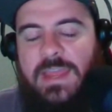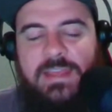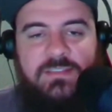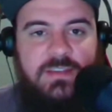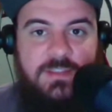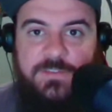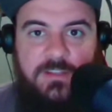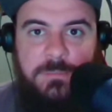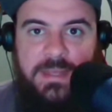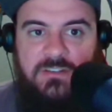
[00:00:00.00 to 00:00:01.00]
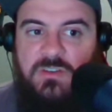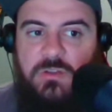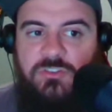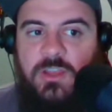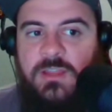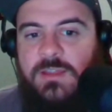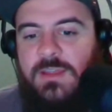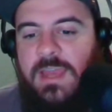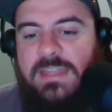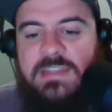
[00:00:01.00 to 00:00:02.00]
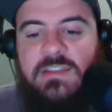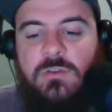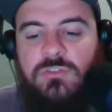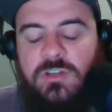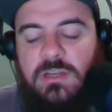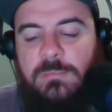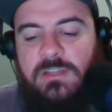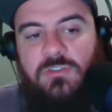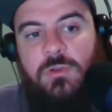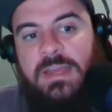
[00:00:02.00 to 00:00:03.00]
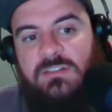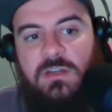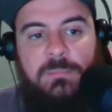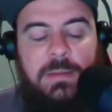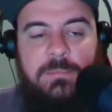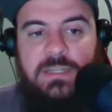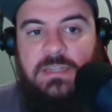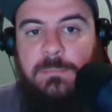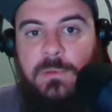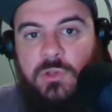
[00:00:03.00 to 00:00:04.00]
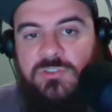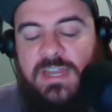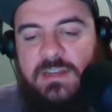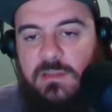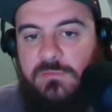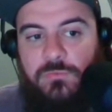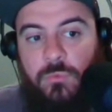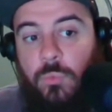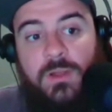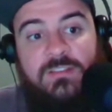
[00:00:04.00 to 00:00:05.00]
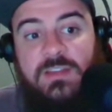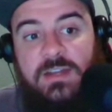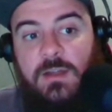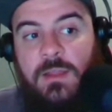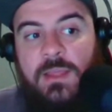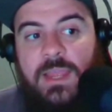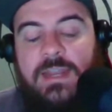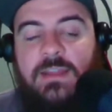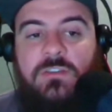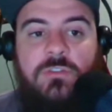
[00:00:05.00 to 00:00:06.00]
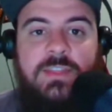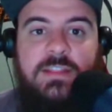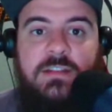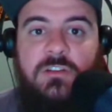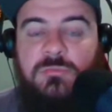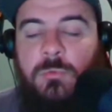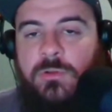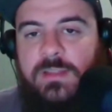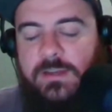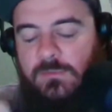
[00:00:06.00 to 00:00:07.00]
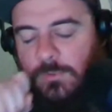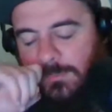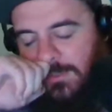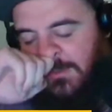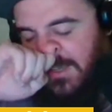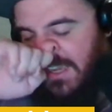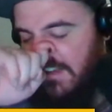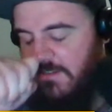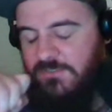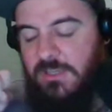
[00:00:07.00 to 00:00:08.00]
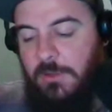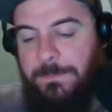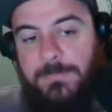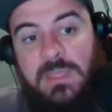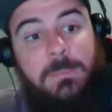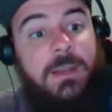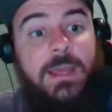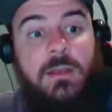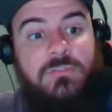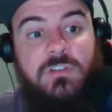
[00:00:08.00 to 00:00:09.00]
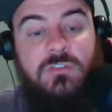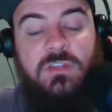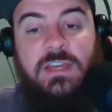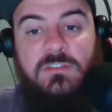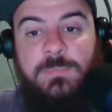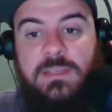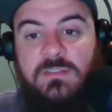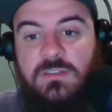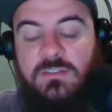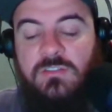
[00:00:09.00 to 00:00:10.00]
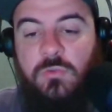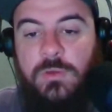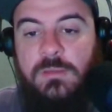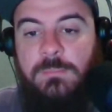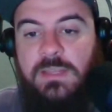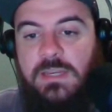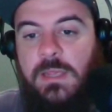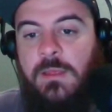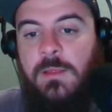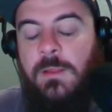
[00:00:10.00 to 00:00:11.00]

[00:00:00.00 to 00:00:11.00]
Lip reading: as the defensive backs coach. I think those are going to be two guys that are going to be able to get the most out of what's there. And I do think that there's more there than what meets the eye. So keep an eye out for those guys, because this is going to be